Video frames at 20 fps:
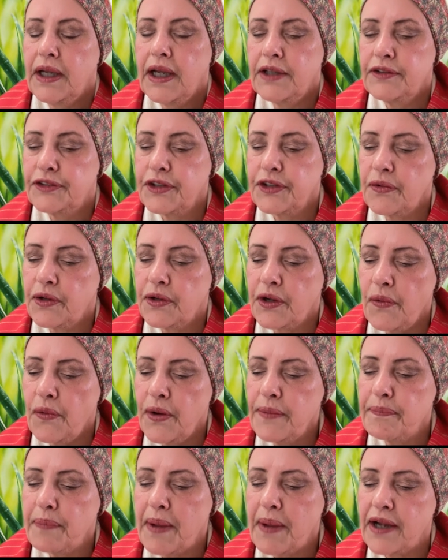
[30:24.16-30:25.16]
And so
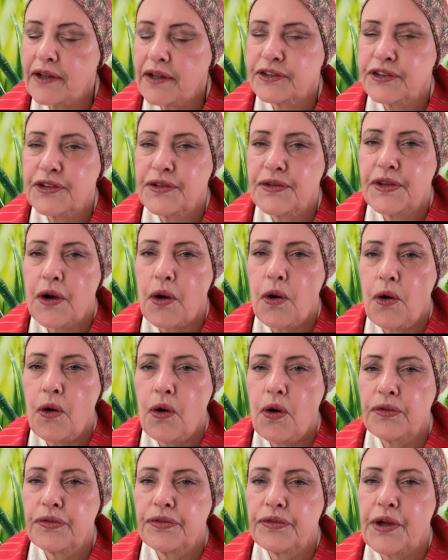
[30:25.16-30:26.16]
going back to the
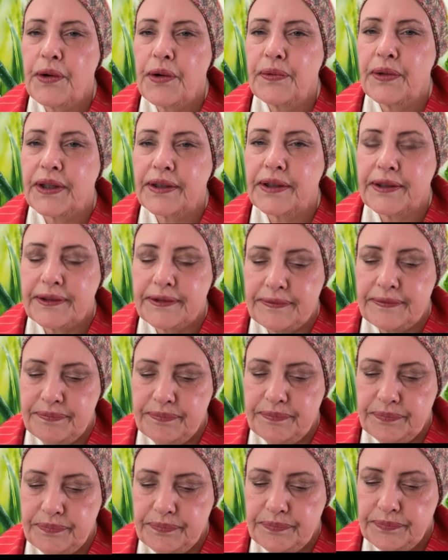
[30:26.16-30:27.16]
all knowing,
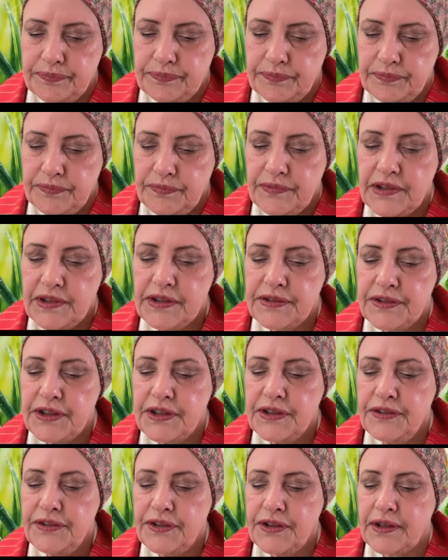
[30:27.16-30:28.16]
the
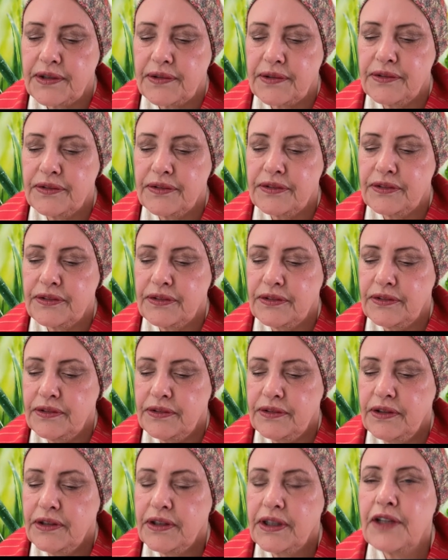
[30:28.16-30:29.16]
details,
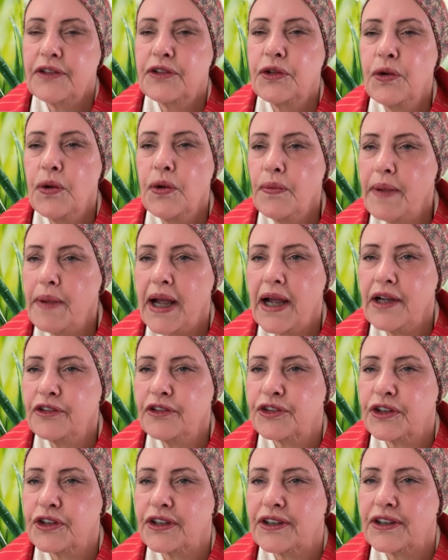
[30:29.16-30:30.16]
can you
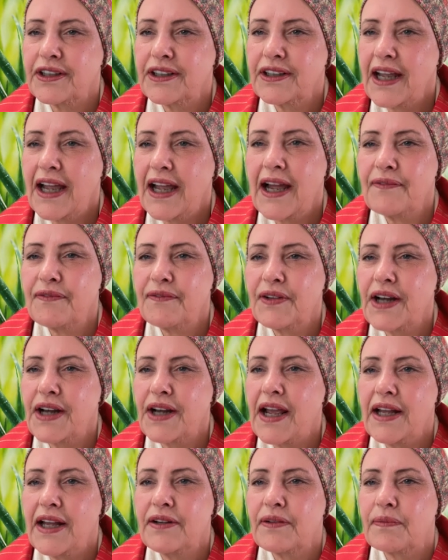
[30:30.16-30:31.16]
imagine half an
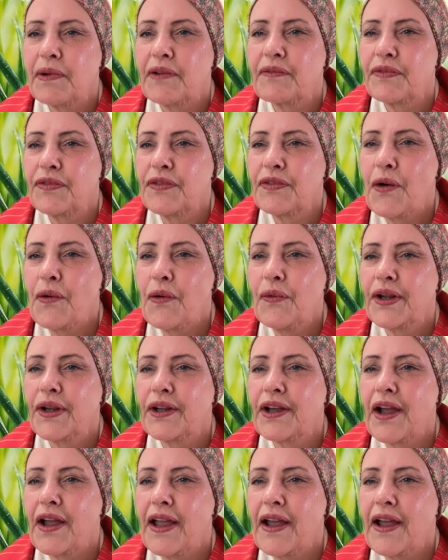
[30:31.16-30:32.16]
atom of
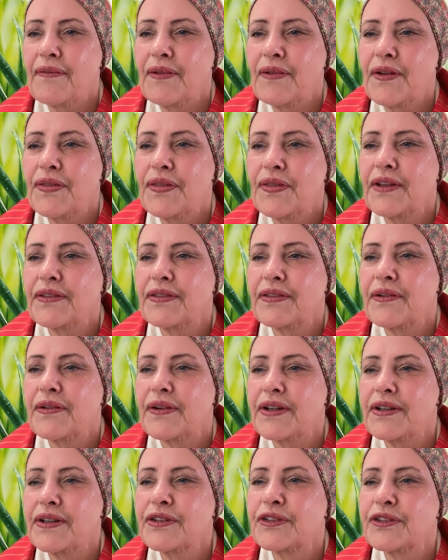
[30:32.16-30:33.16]
knowing everything there
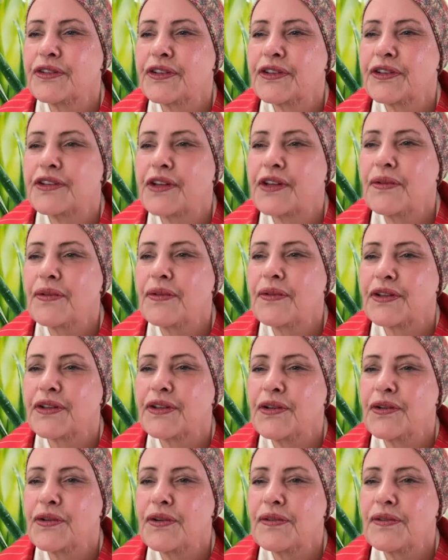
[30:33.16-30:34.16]
is to know in the
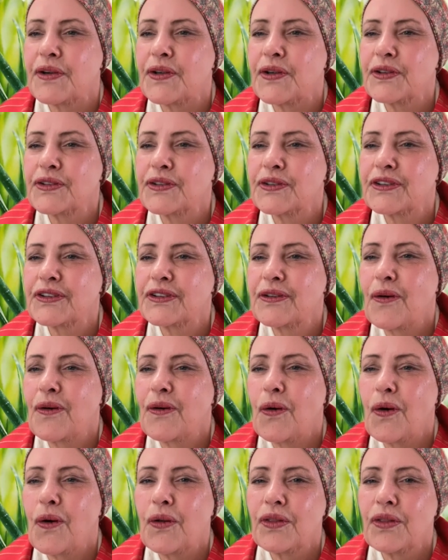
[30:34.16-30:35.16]
universe,
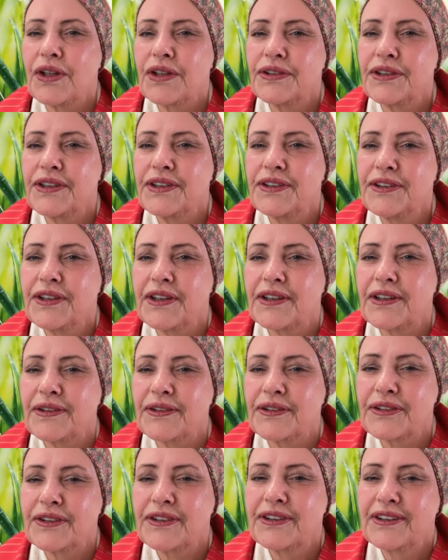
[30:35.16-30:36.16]
all the
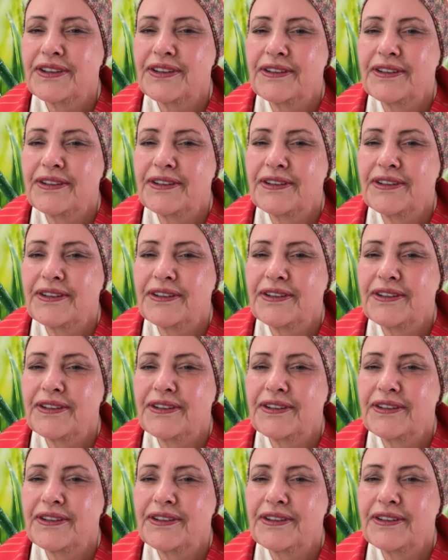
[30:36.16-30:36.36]
details?